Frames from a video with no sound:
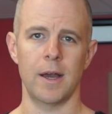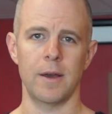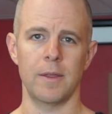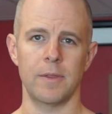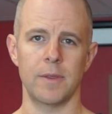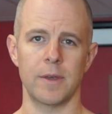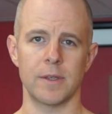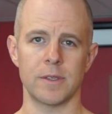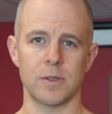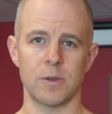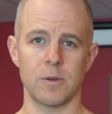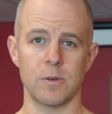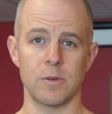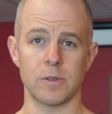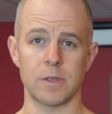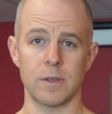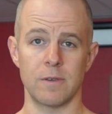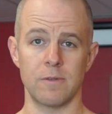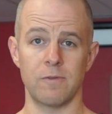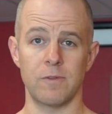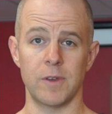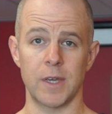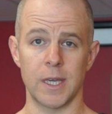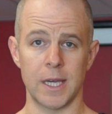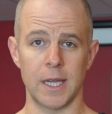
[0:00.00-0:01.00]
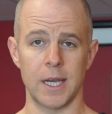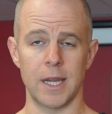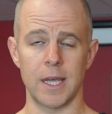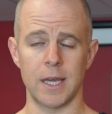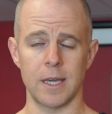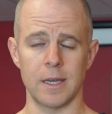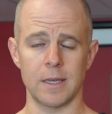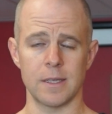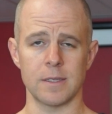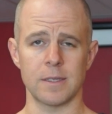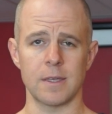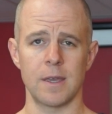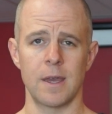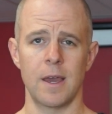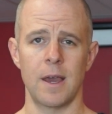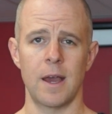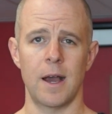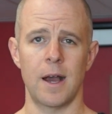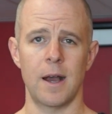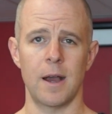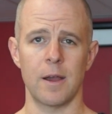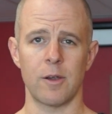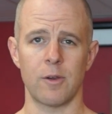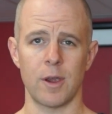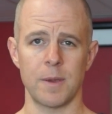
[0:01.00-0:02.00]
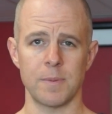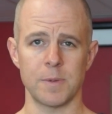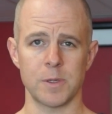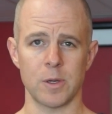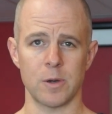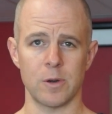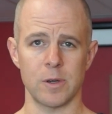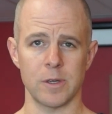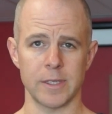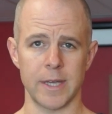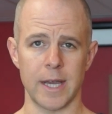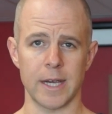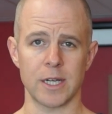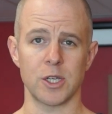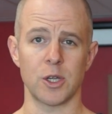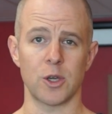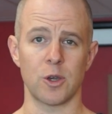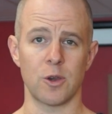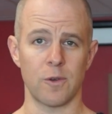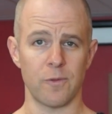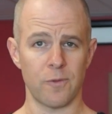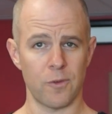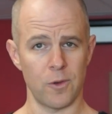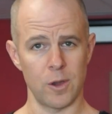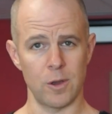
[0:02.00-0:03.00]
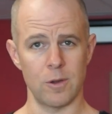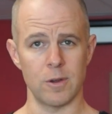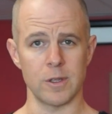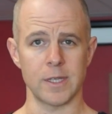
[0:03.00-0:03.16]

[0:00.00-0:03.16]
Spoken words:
that's used in Vegenaise, grapeseed oil is actually good for you.